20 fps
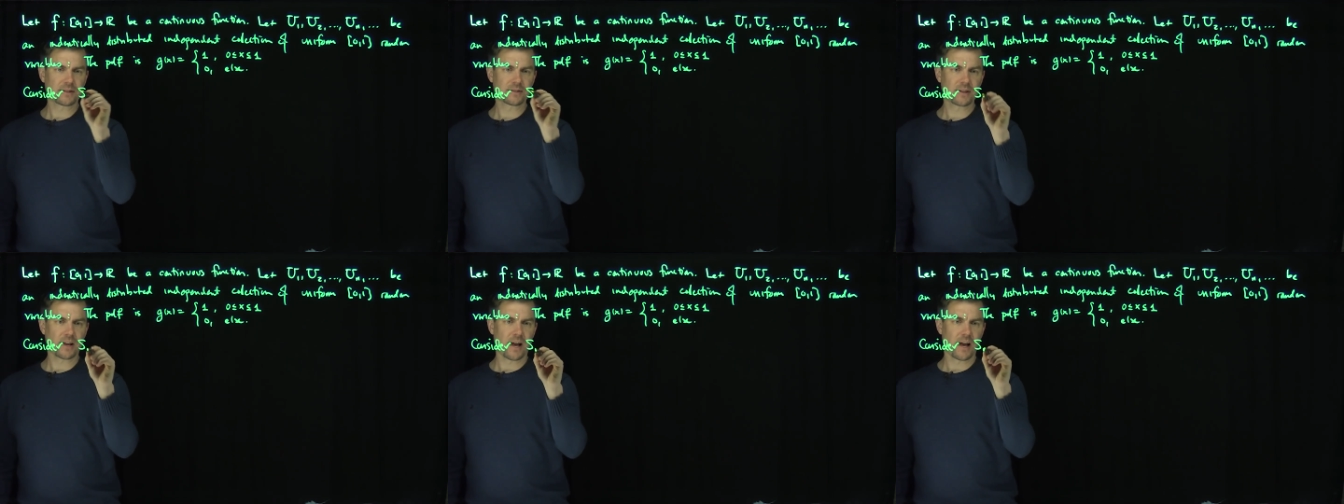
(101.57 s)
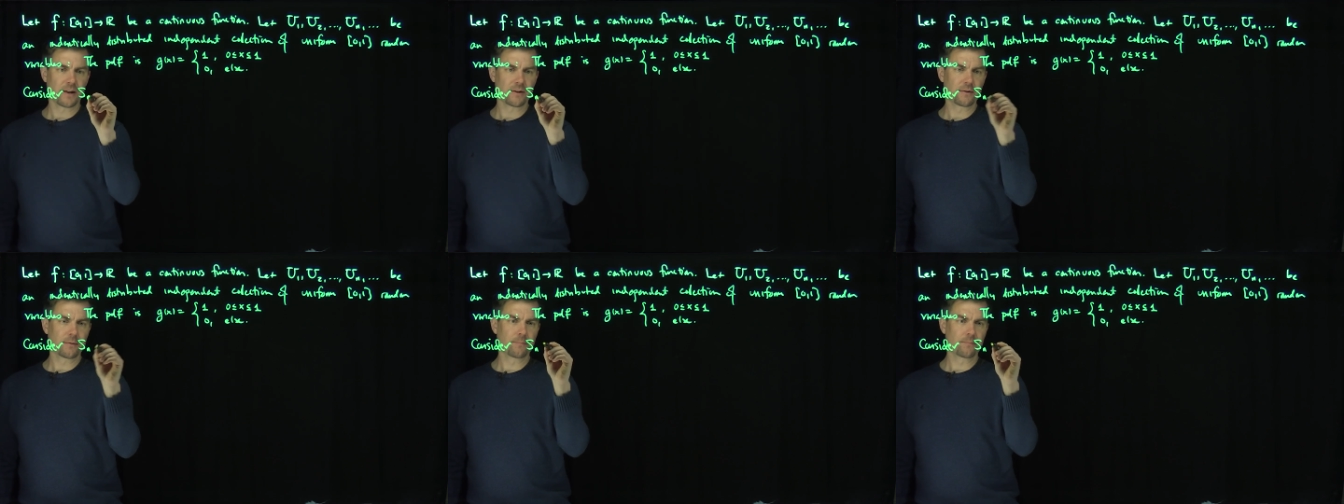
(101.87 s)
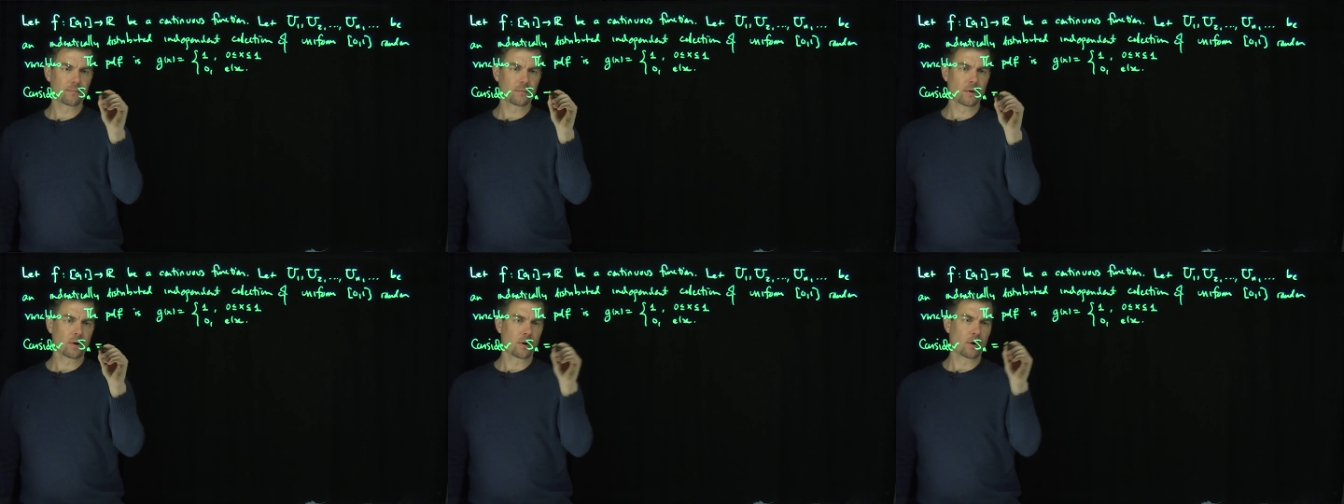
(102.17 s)
Sn,
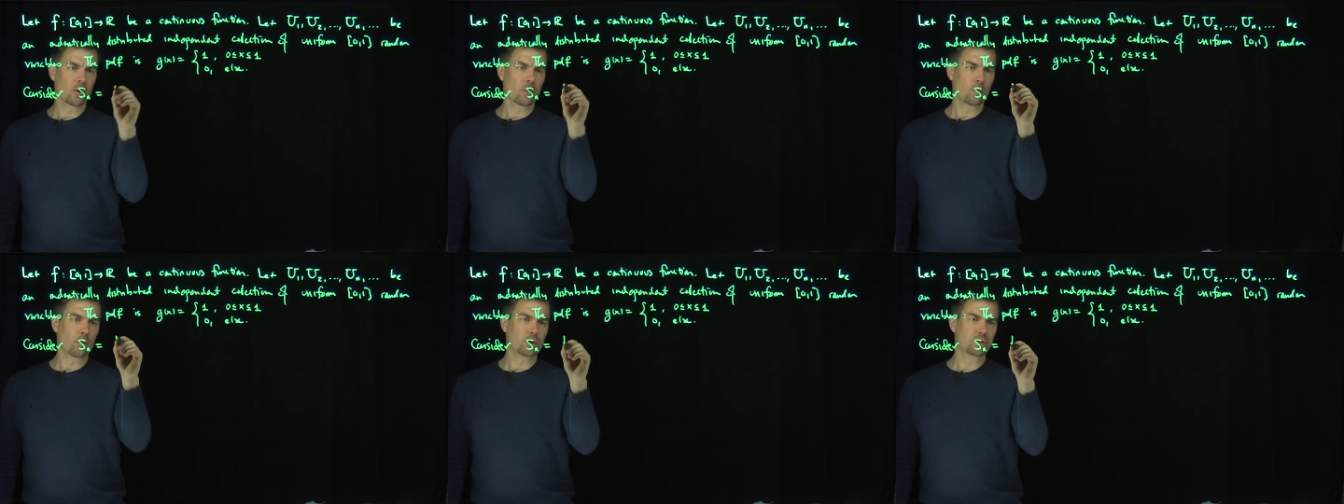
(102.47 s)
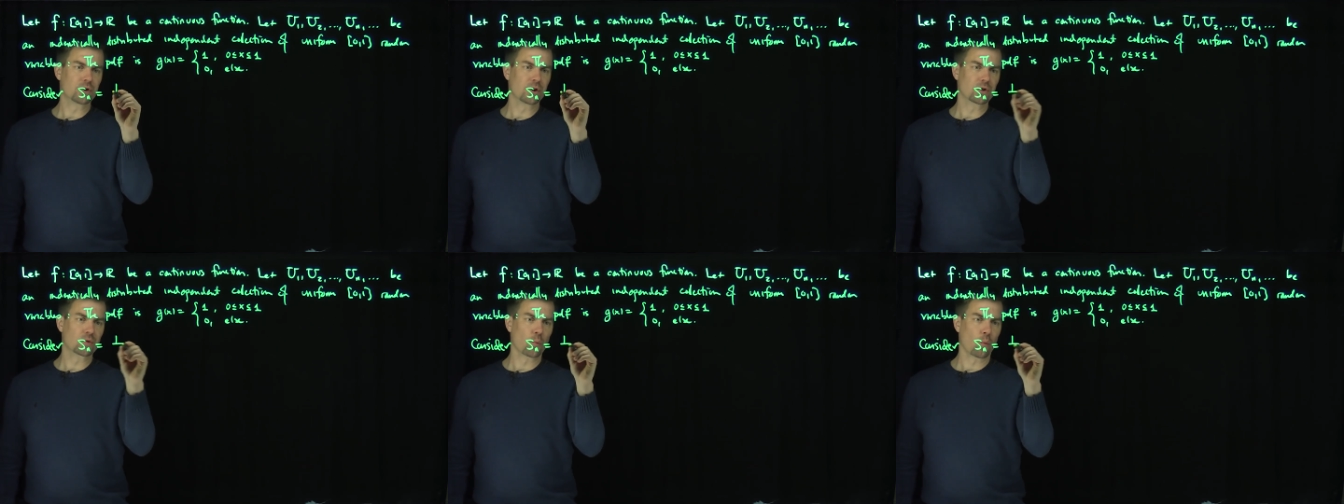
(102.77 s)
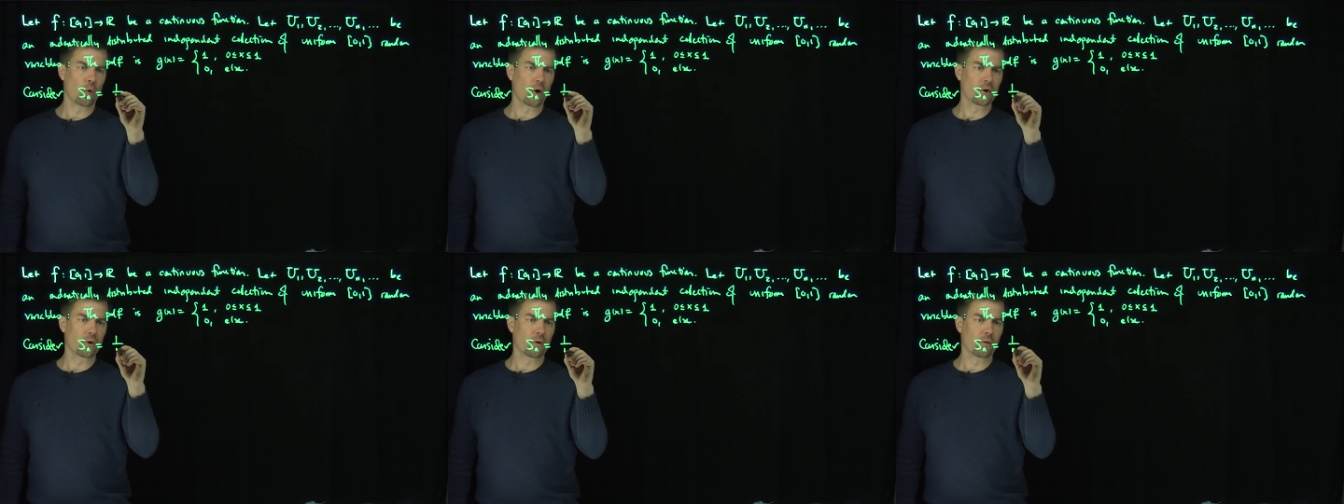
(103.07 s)
which is
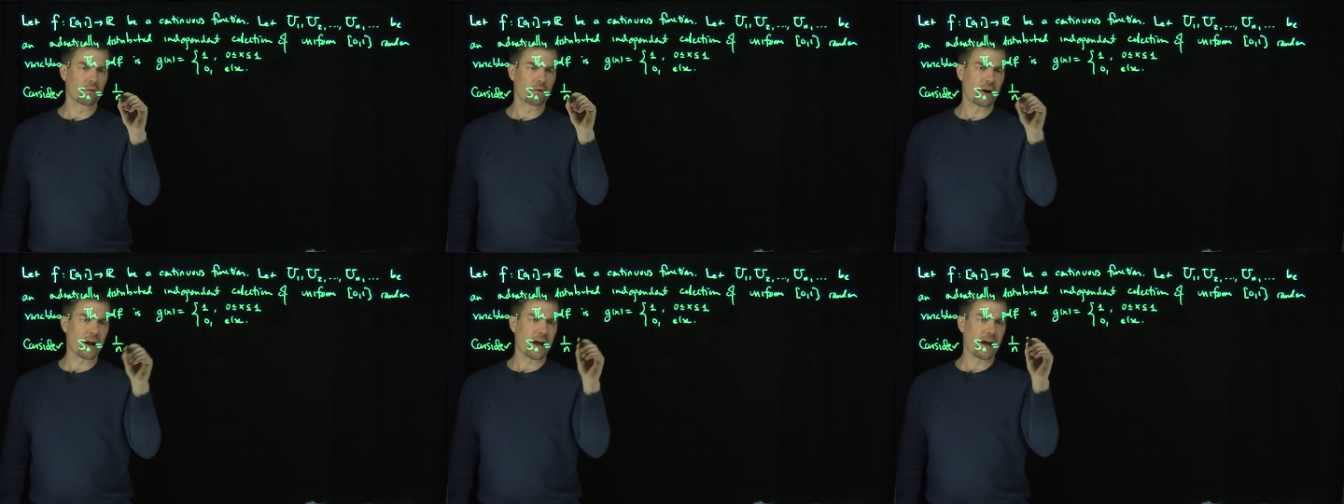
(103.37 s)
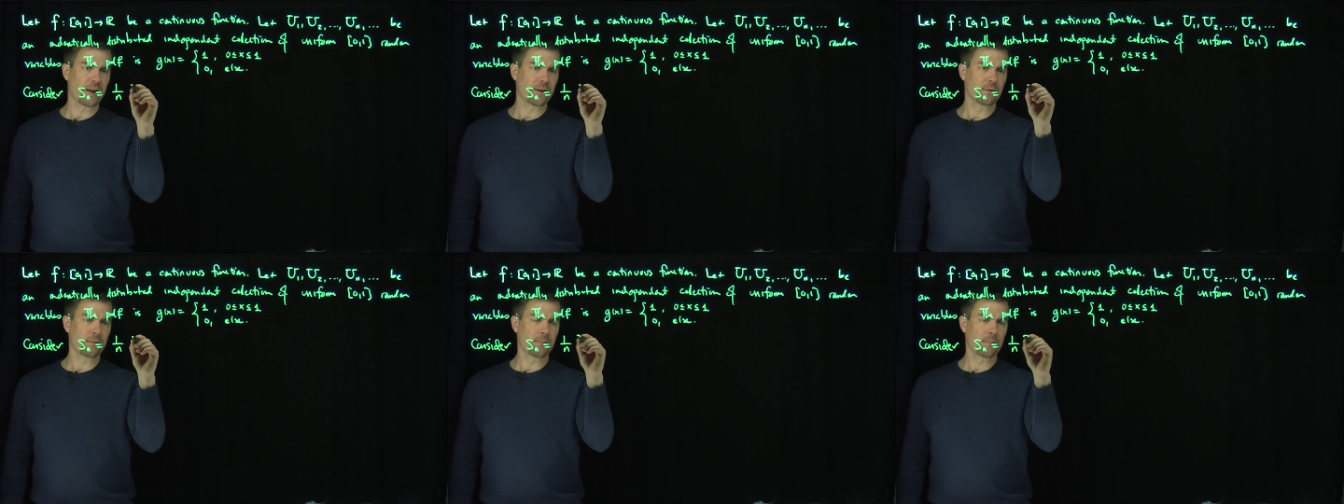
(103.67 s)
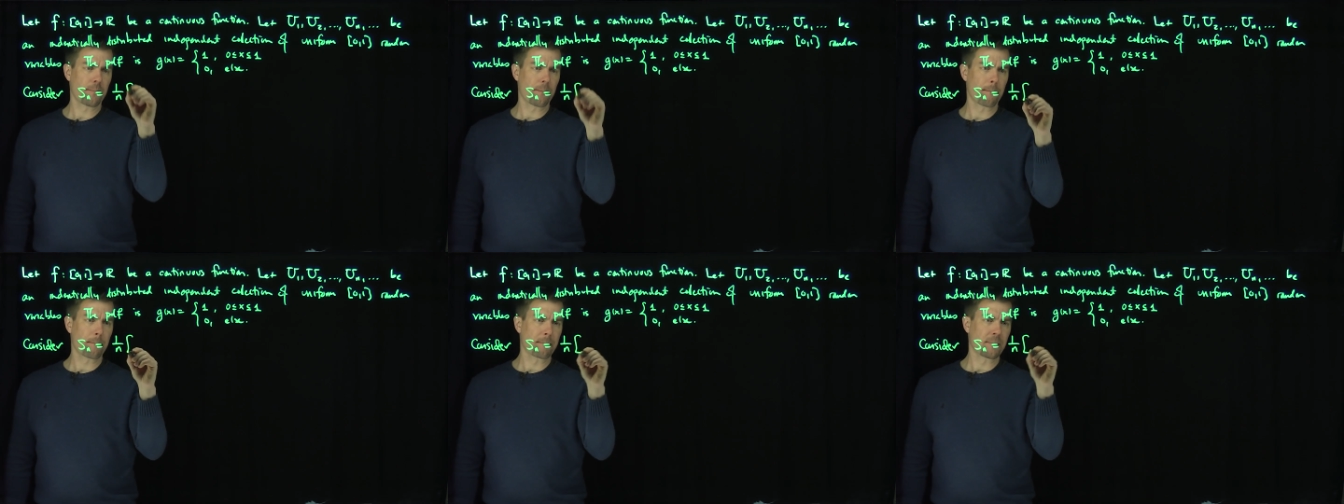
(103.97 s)
1 over
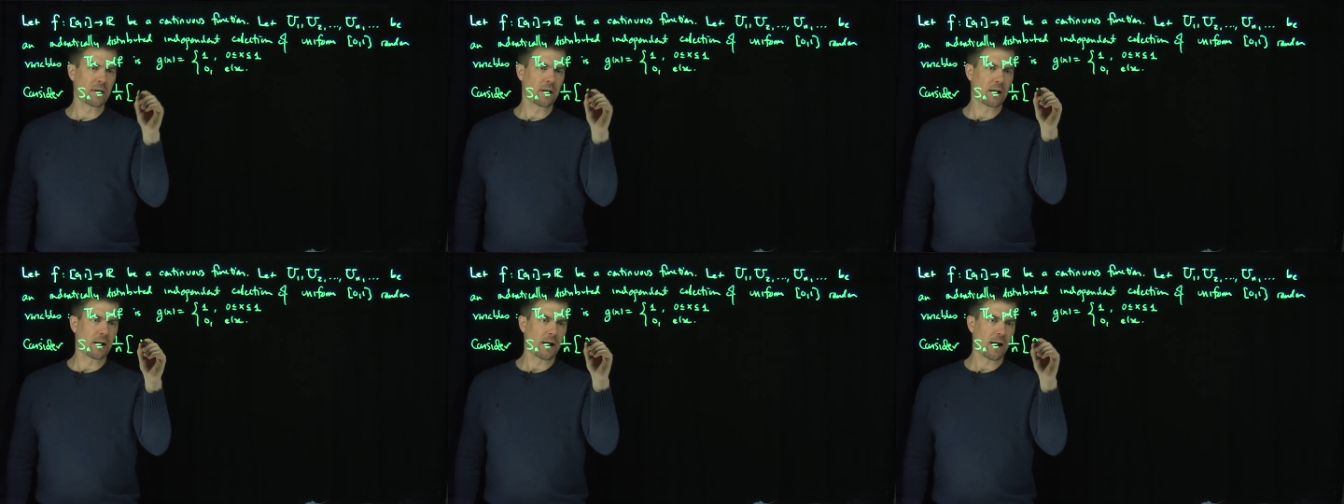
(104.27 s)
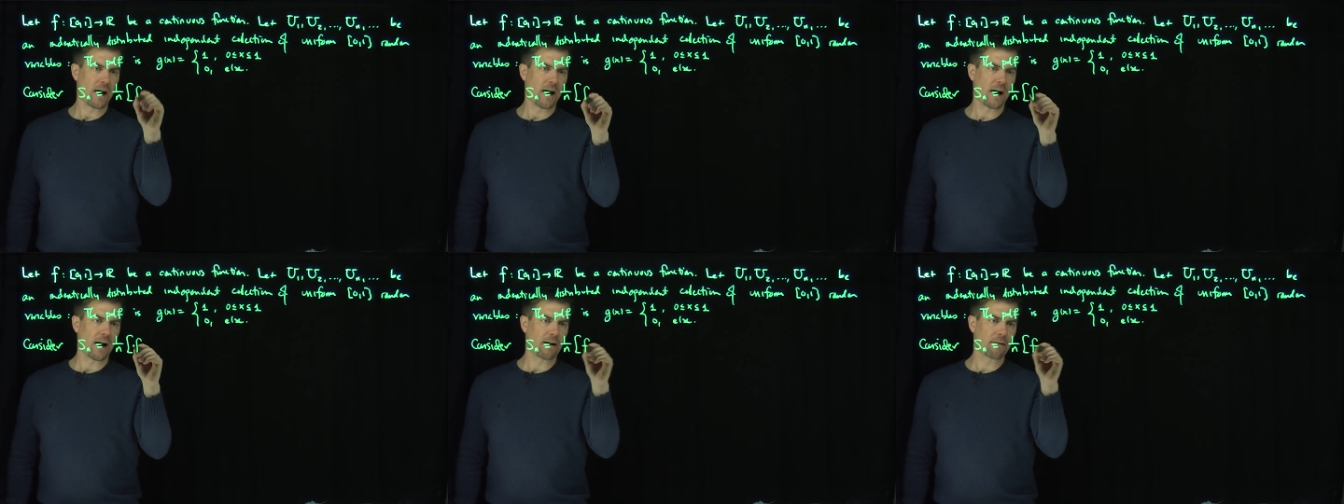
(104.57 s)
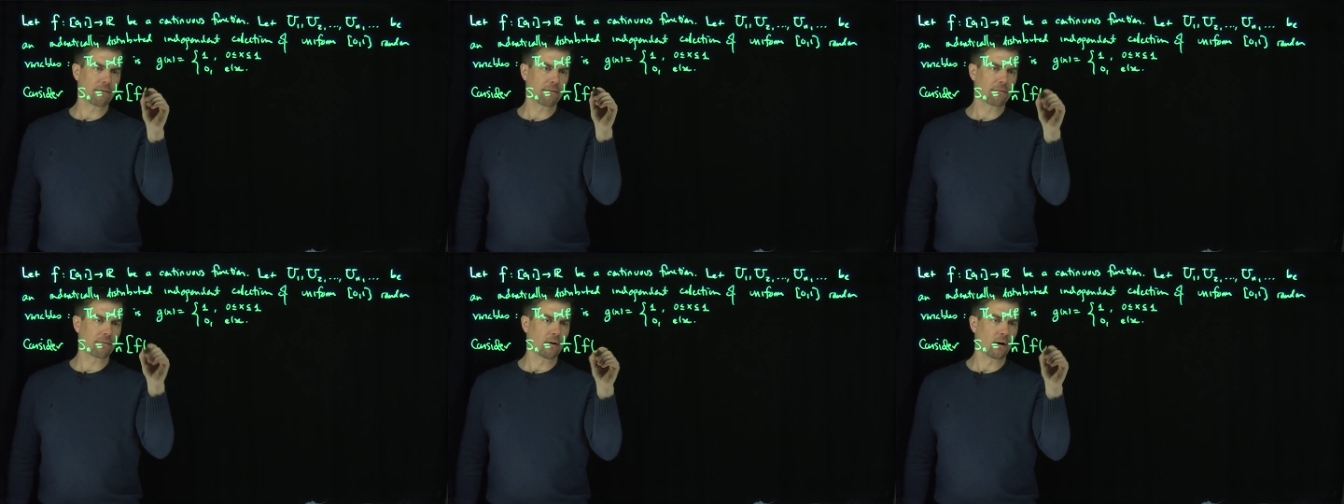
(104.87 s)
n,
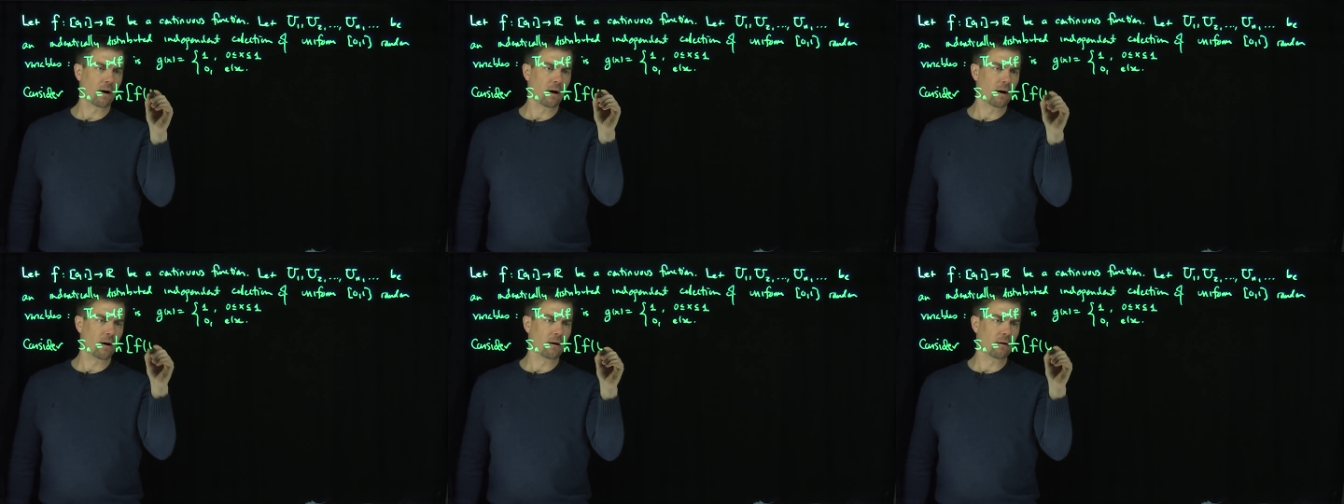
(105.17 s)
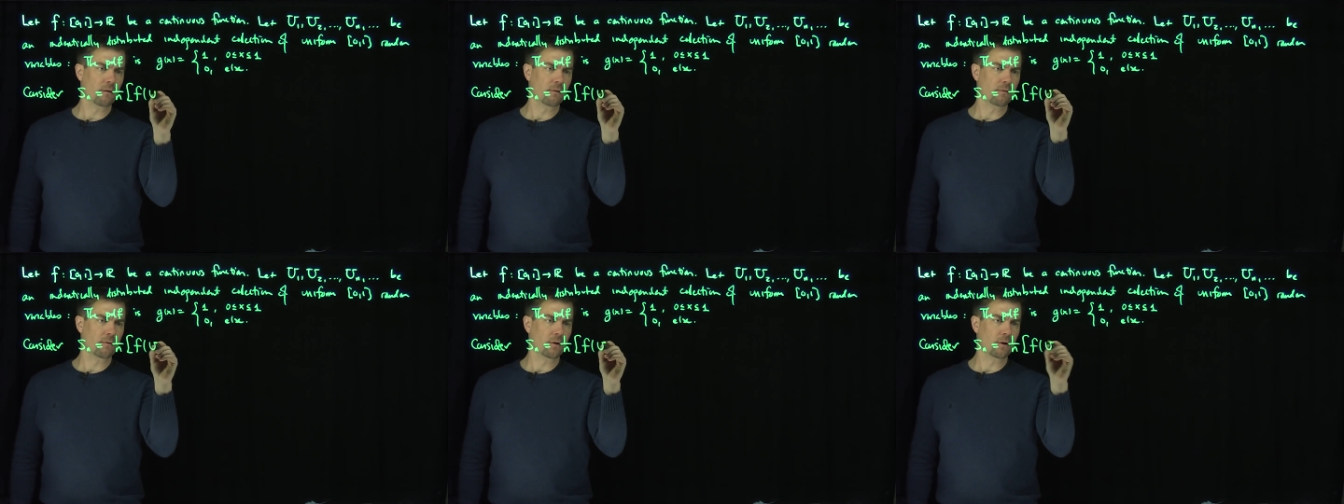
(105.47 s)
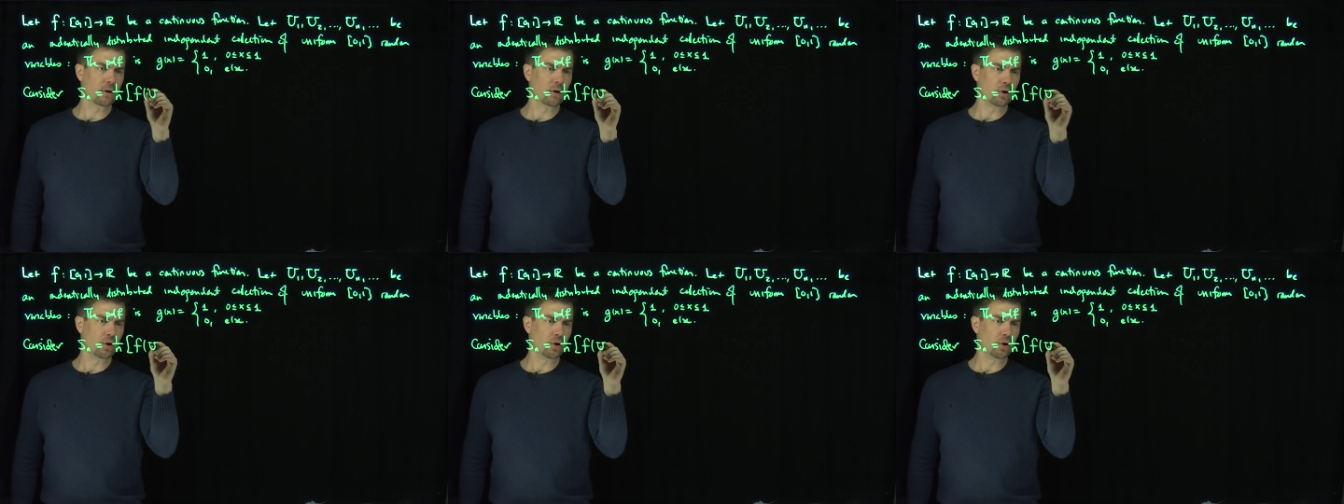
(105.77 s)
f of